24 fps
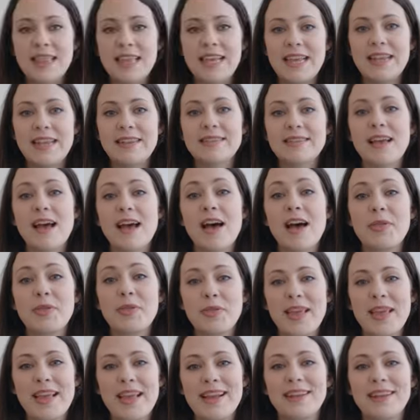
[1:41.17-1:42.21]
These are
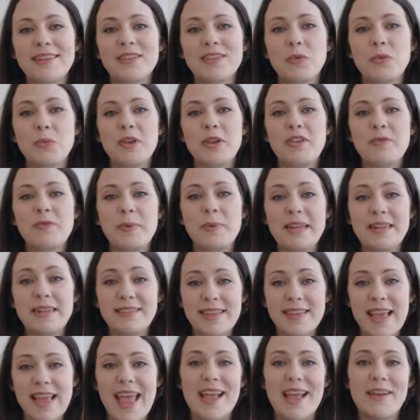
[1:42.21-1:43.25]
things we've been
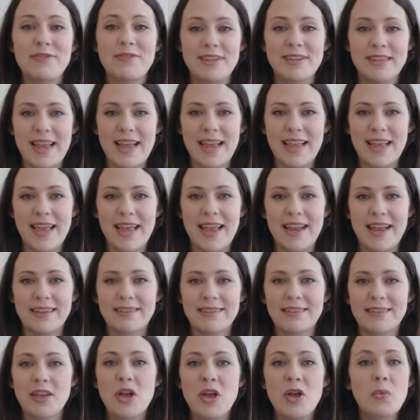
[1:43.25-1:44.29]
saying for
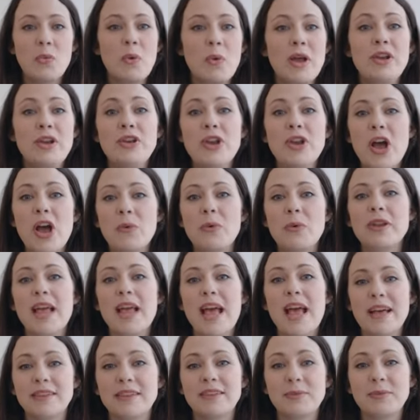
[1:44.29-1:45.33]
decades, when no one
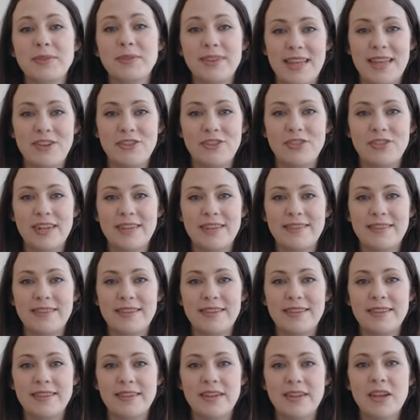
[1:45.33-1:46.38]
else was
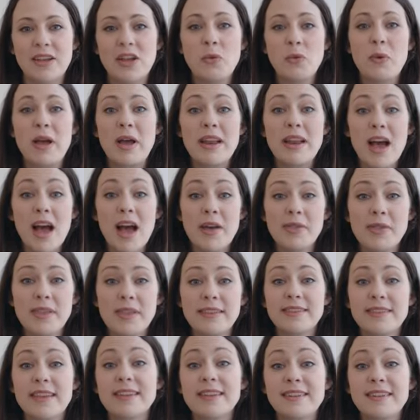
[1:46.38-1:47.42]
interested, when
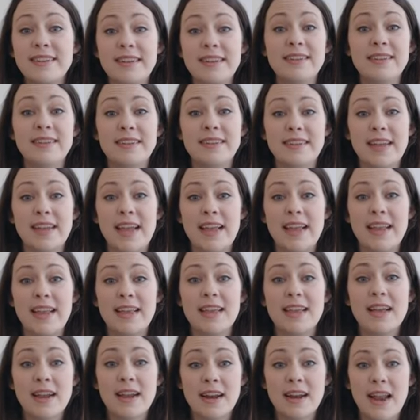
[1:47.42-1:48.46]
others didn't take
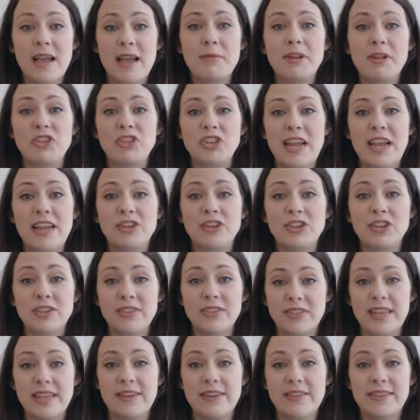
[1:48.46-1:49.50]
climate change
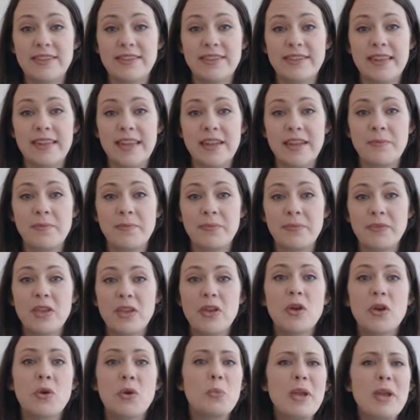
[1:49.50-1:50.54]
seriously.
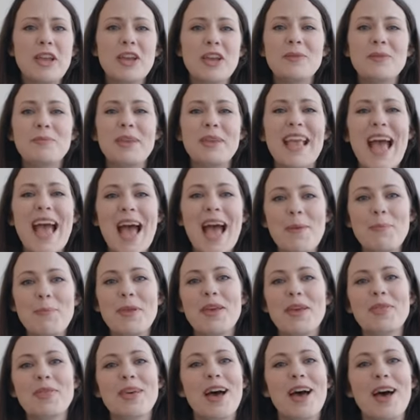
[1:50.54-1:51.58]
We couldn't be
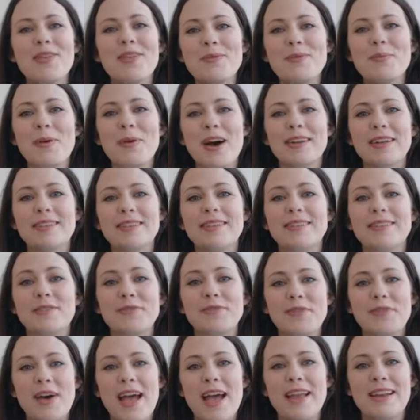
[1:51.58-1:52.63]
happier that other parties are
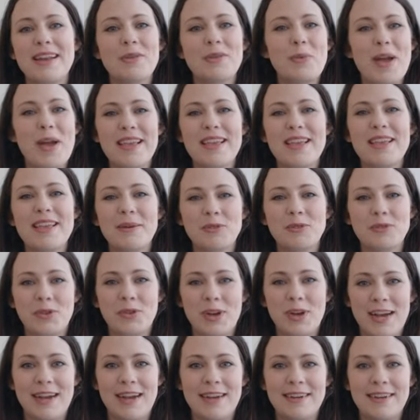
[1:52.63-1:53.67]
finally waking up to
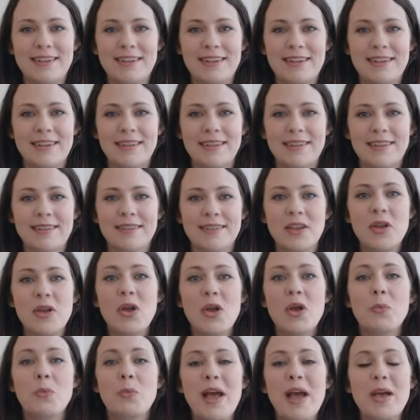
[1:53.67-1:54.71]
our ideas.
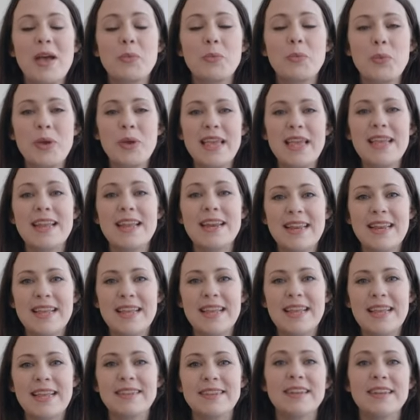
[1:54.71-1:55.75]
Where we
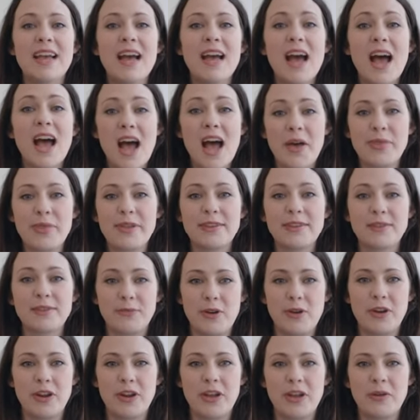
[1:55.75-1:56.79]
lead, others
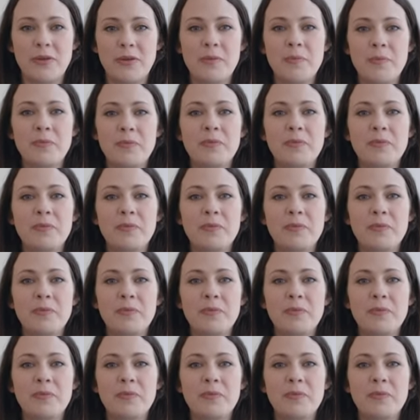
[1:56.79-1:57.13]
follow.